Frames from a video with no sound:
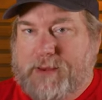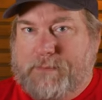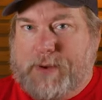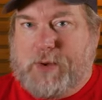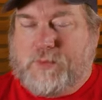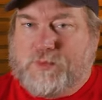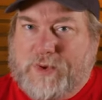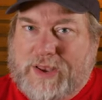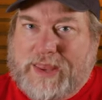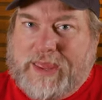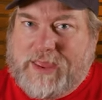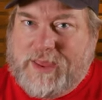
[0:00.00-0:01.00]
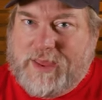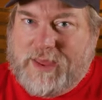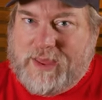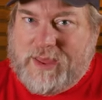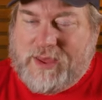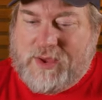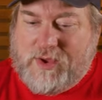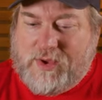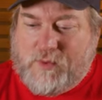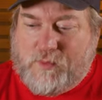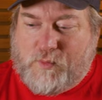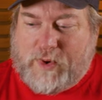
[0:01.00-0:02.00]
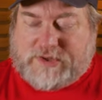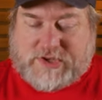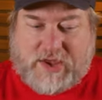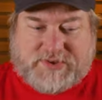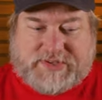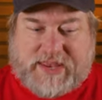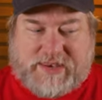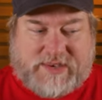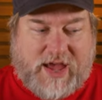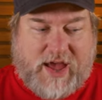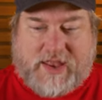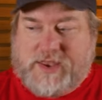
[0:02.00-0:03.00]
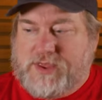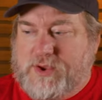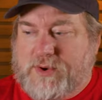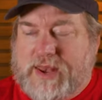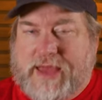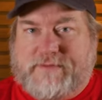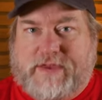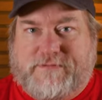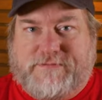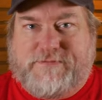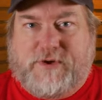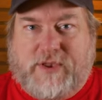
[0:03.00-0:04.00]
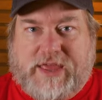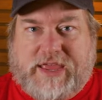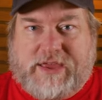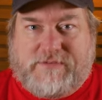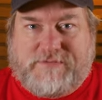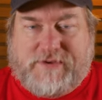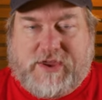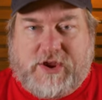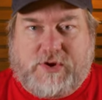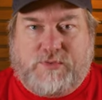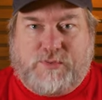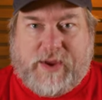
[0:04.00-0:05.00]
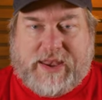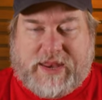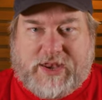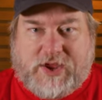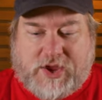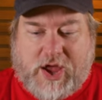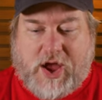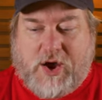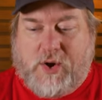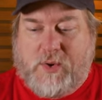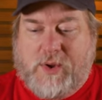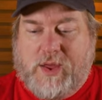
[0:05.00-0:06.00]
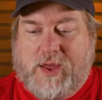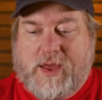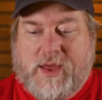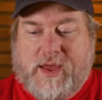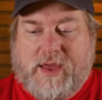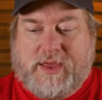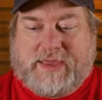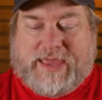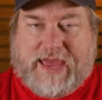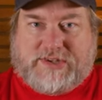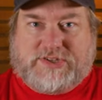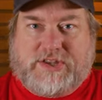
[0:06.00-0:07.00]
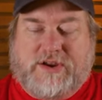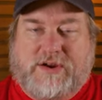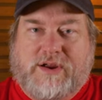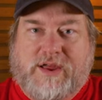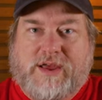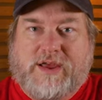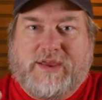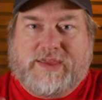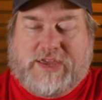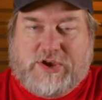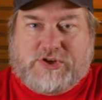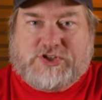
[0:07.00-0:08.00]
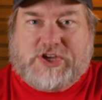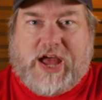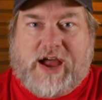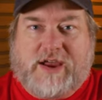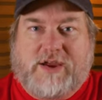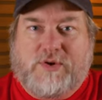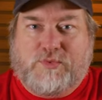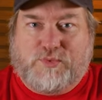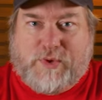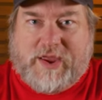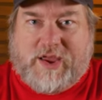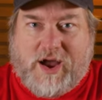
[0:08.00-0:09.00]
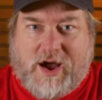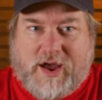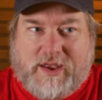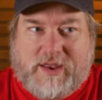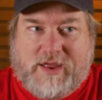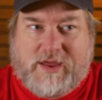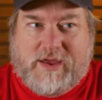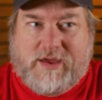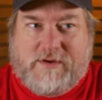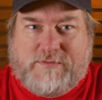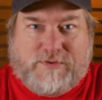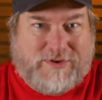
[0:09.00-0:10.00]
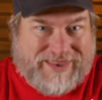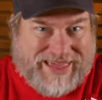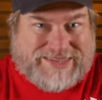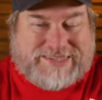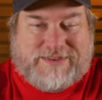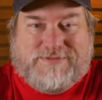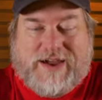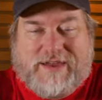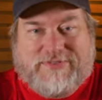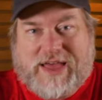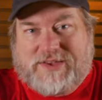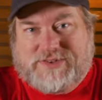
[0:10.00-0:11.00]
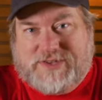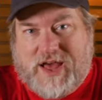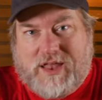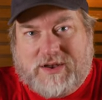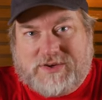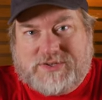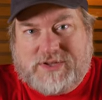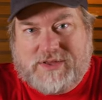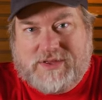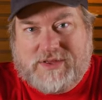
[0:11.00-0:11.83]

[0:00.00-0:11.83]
but really when it's all said and done you can have a fully configured ready to go kessler killshock recon for less than $5000